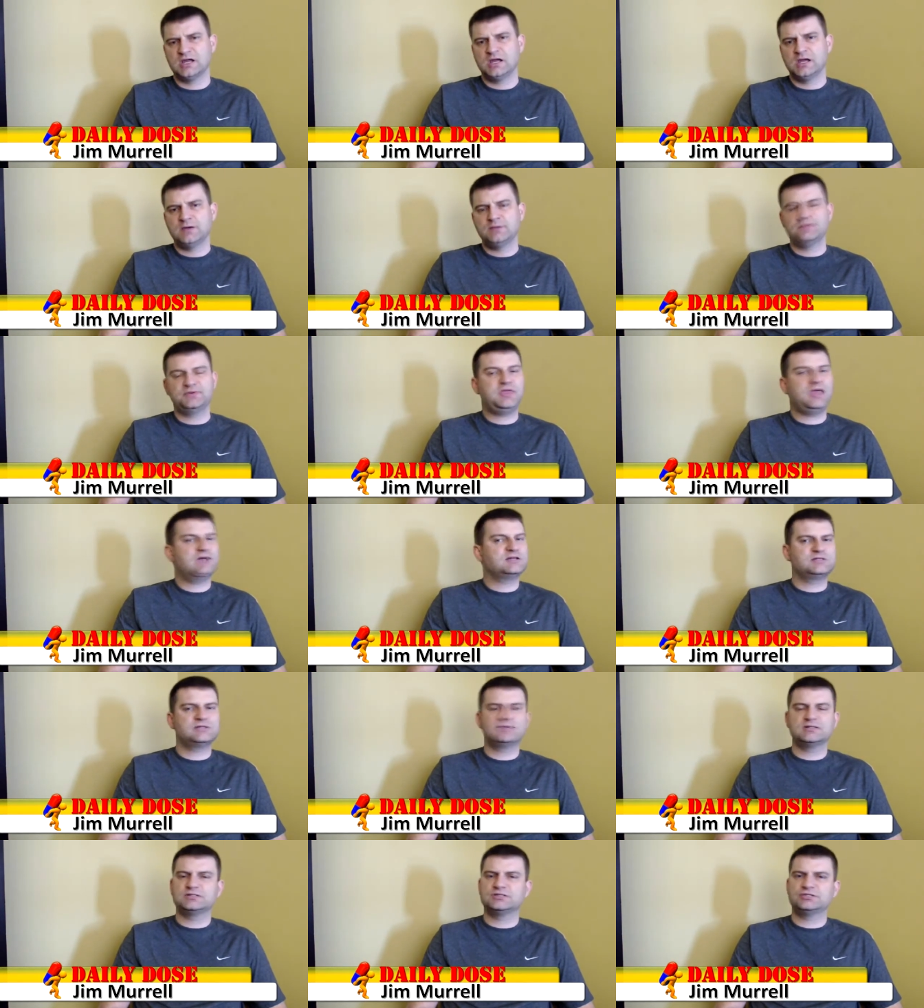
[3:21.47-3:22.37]
But that
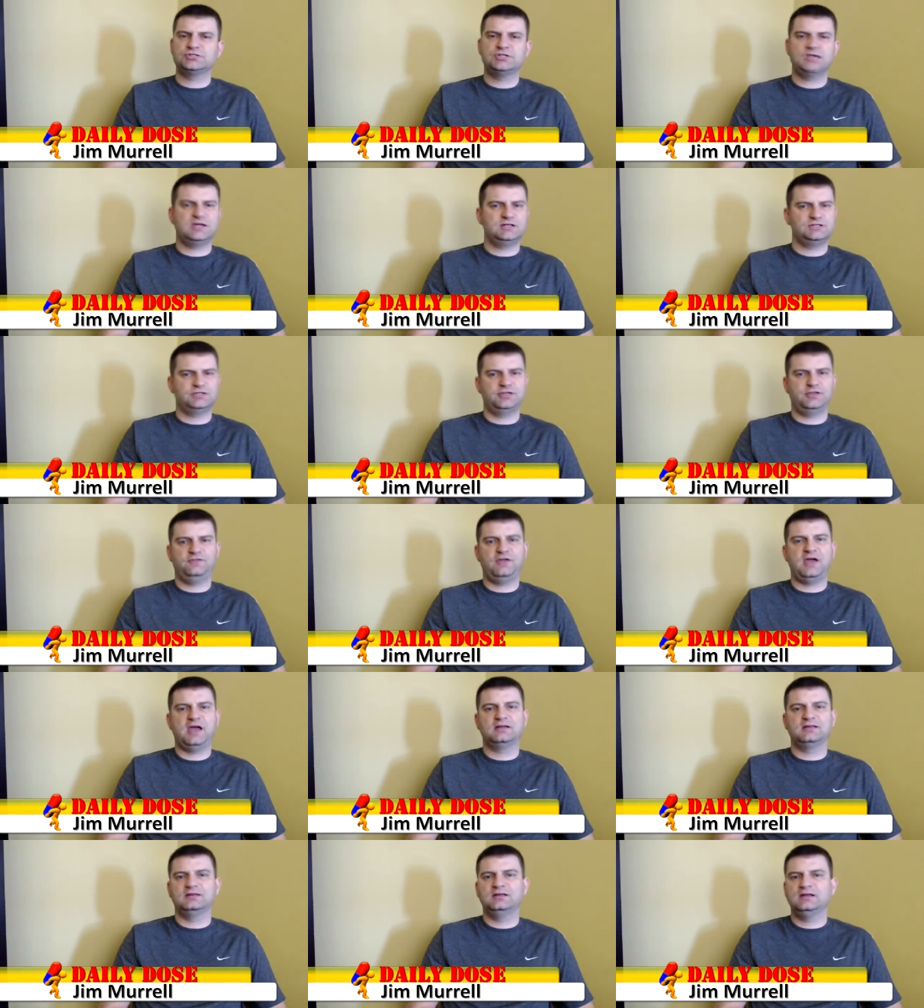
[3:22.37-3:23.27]
doesn't change the
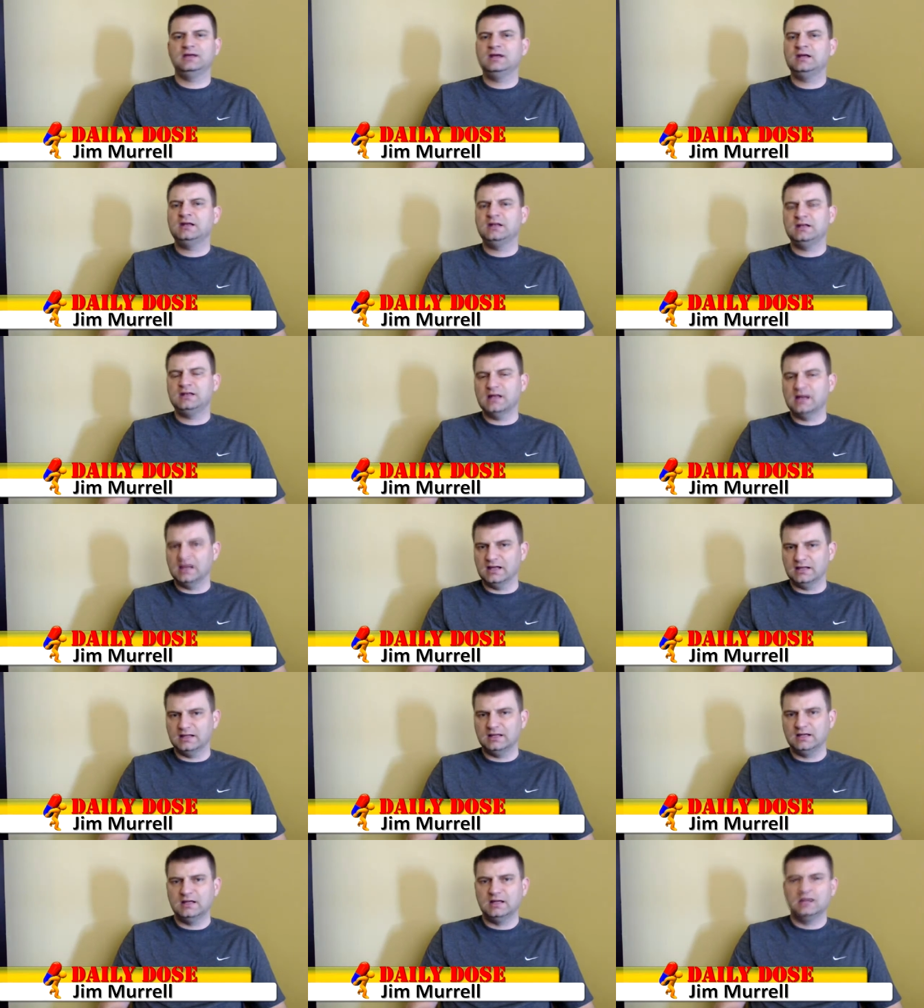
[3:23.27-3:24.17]
fact that any day
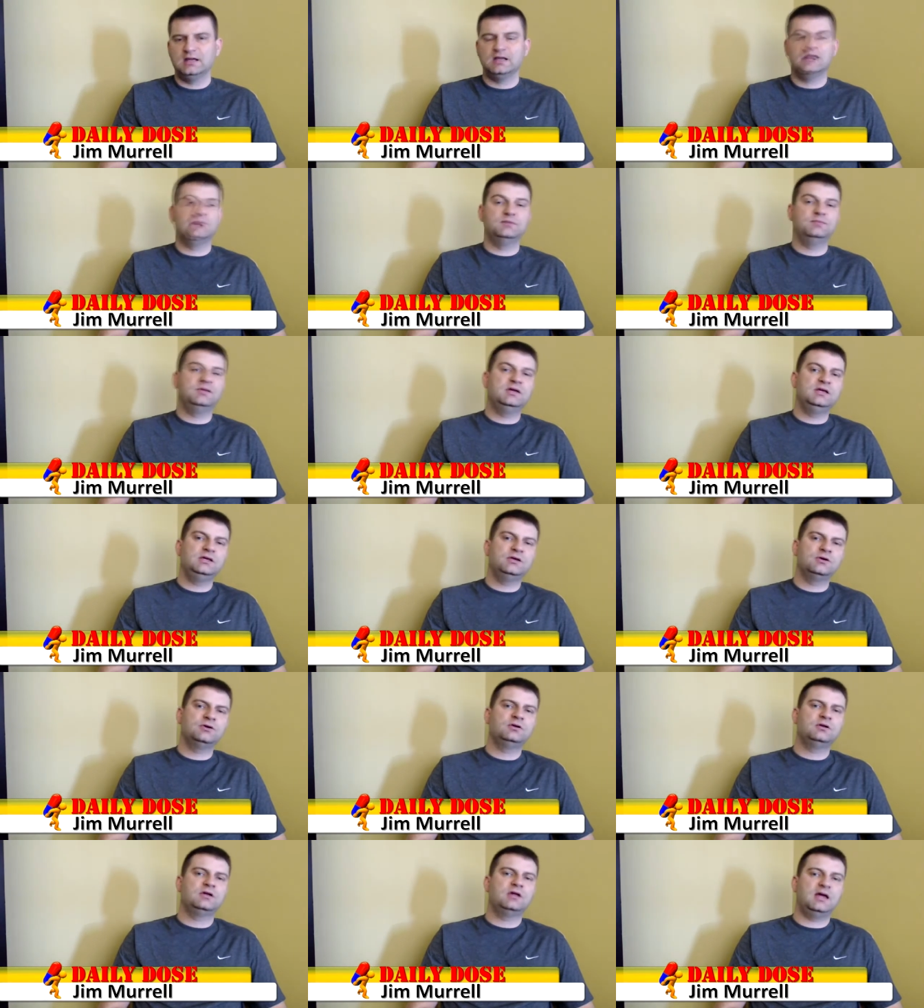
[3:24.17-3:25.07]
can be
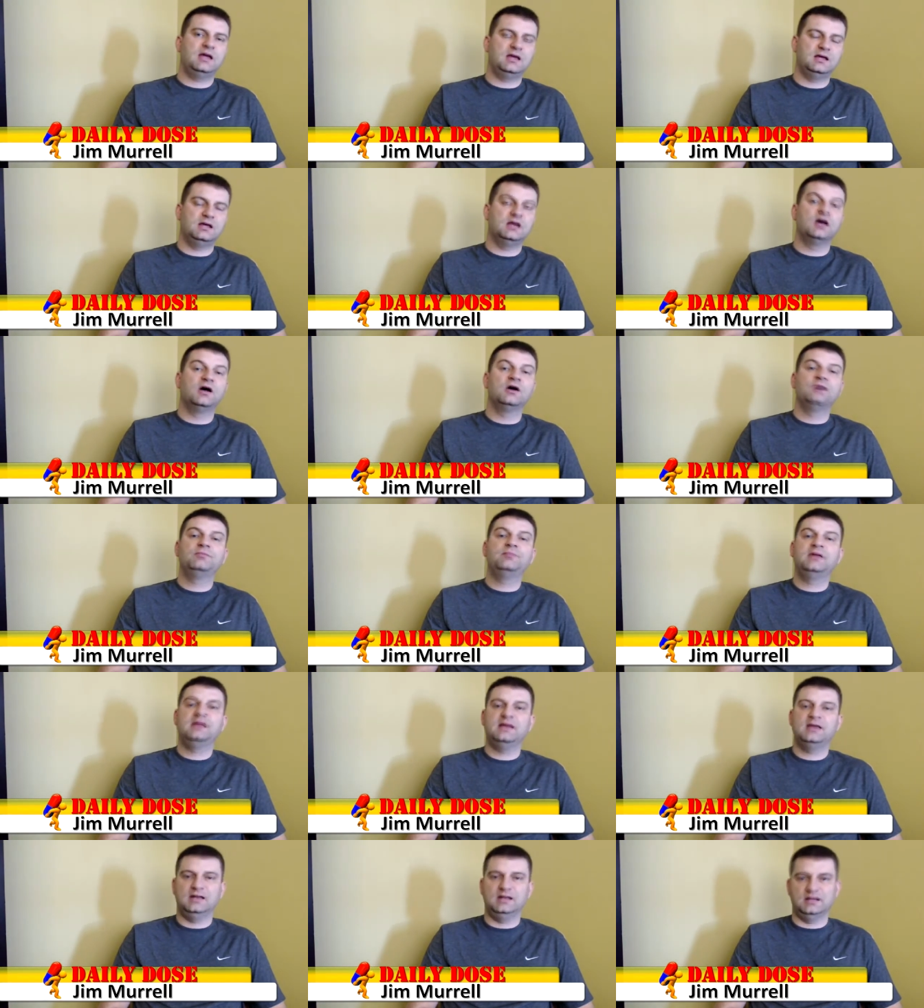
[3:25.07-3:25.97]
your day of
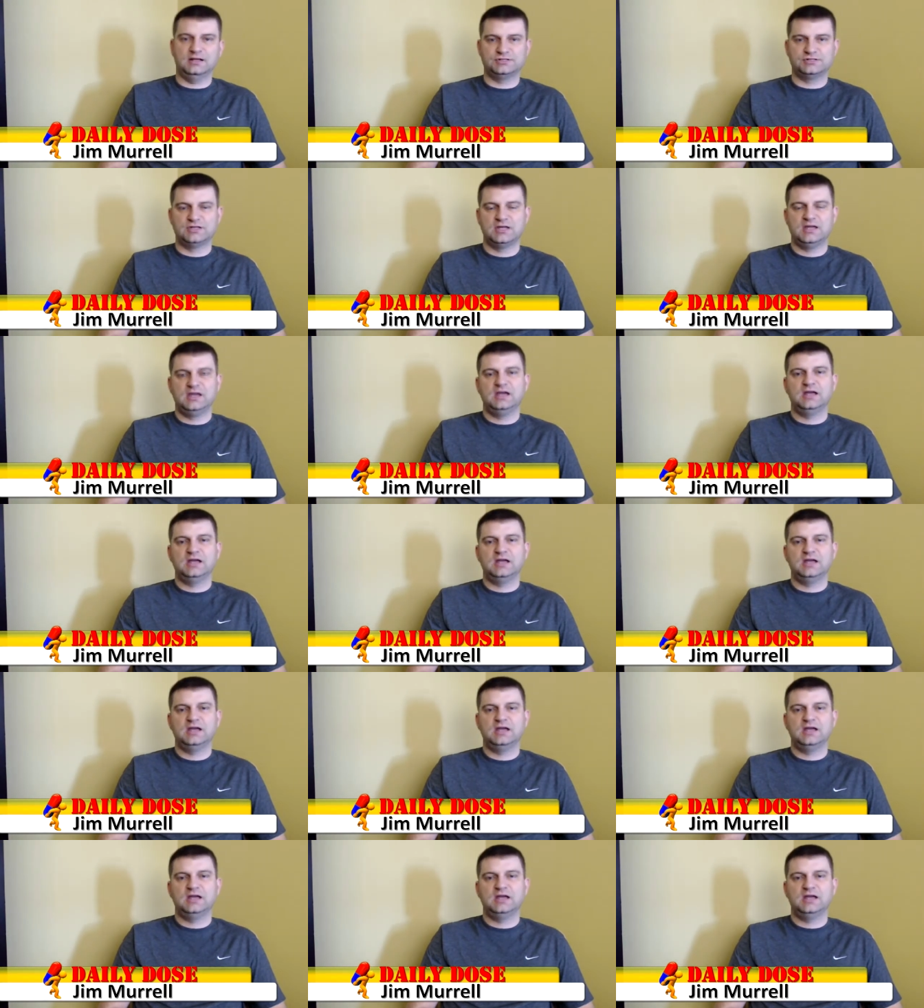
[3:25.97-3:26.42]
beginnings.